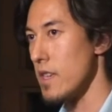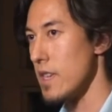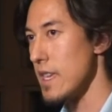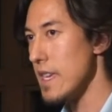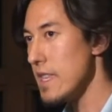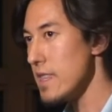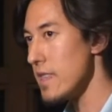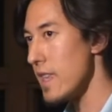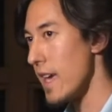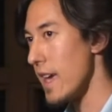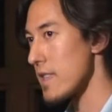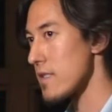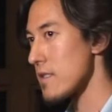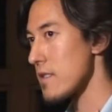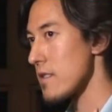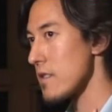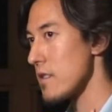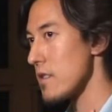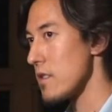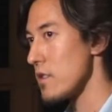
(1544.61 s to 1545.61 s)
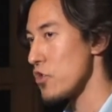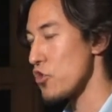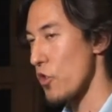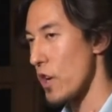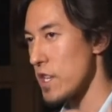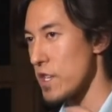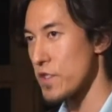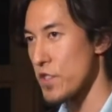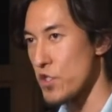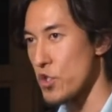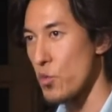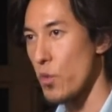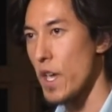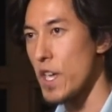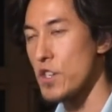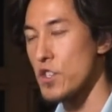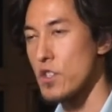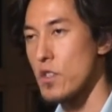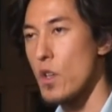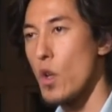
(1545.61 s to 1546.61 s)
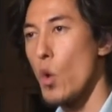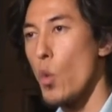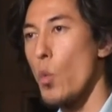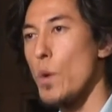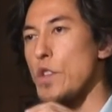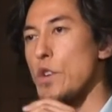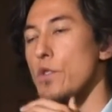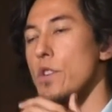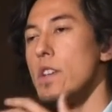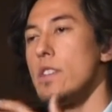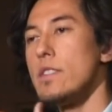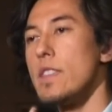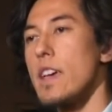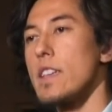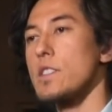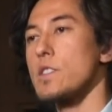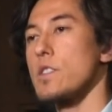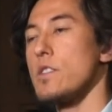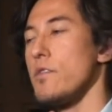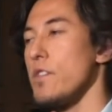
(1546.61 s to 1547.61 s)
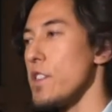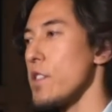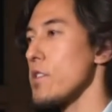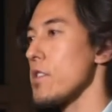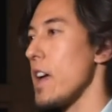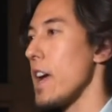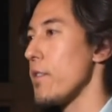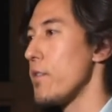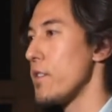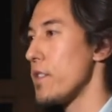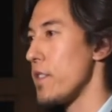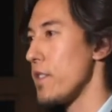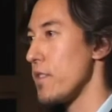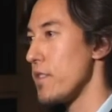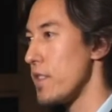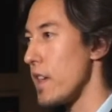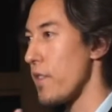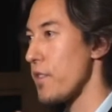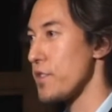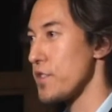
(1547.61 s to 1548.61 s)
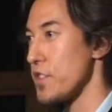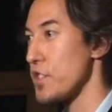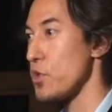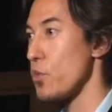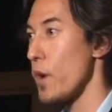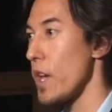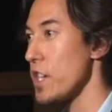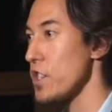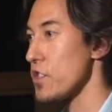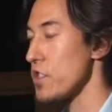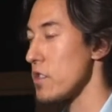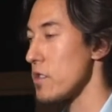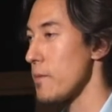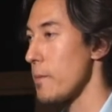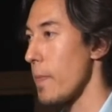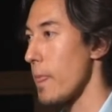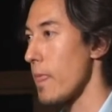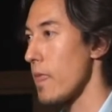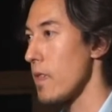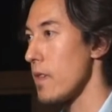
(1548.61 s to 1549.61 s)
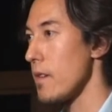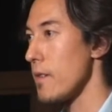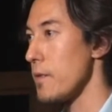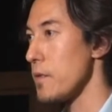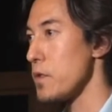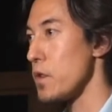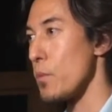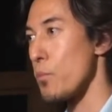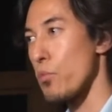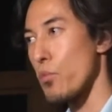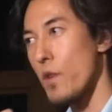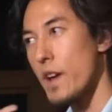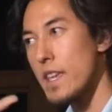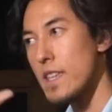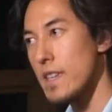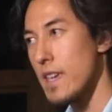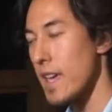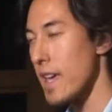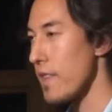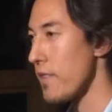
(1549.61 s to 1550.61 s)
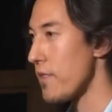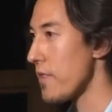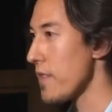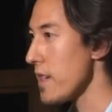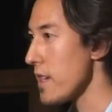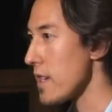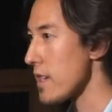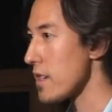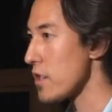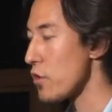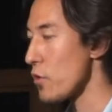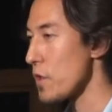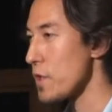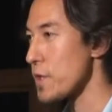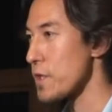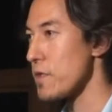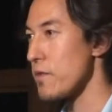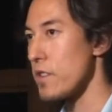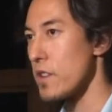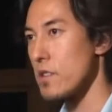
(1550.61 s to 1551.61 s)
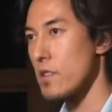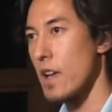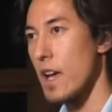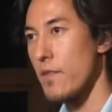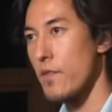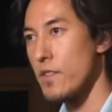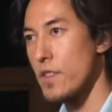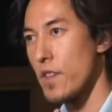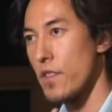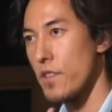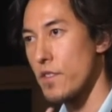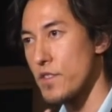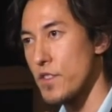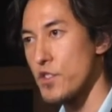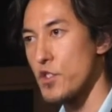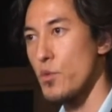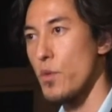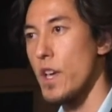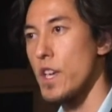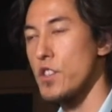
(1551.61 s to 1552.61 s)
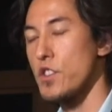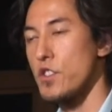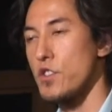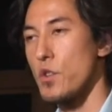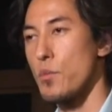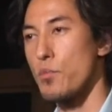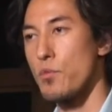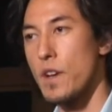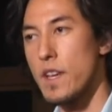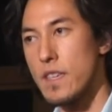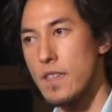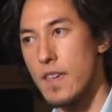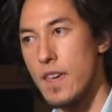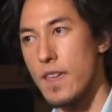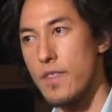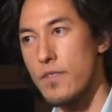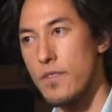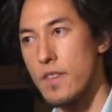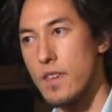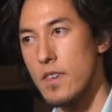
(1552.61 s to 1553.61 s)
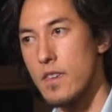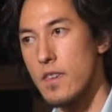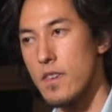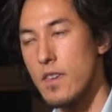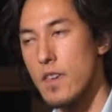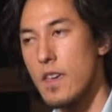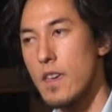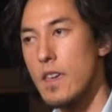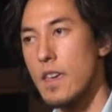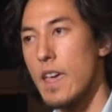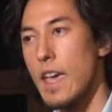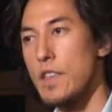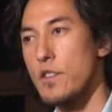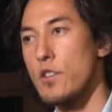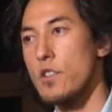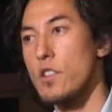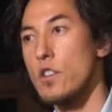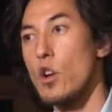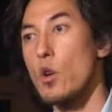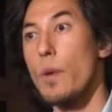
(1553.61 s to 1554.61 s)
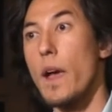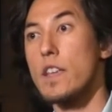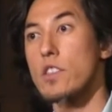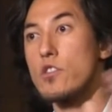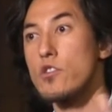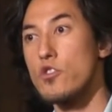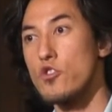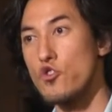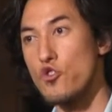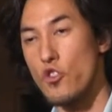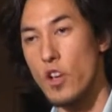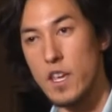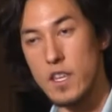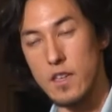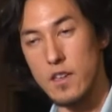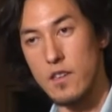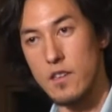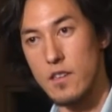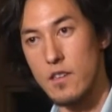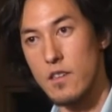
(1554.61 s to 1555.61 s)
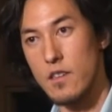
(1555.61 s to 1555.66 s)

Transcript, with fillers: in that training situation, when you're in that severe life and death situation, your brain can't think. You're in a severe life and death situation, your brain can't think, and you're going to go back to your training.